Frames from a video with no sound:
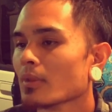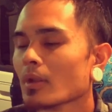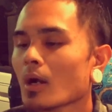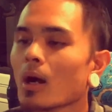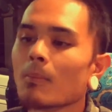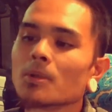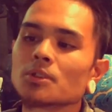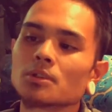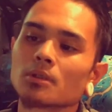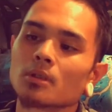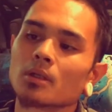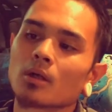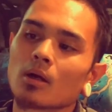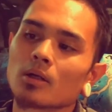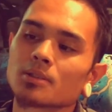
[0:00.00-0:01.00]
and then how much is it
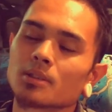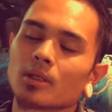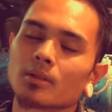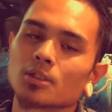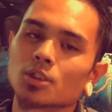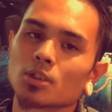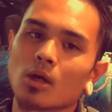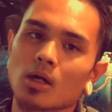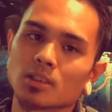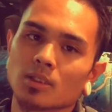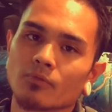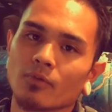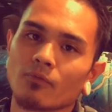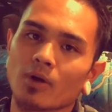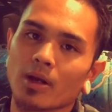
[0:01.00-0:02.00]
going to cost to get the shocks
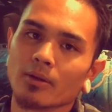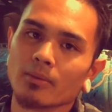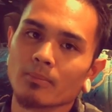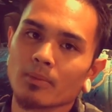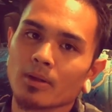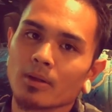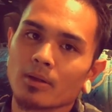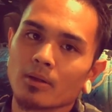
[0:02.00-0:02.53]
if you find them?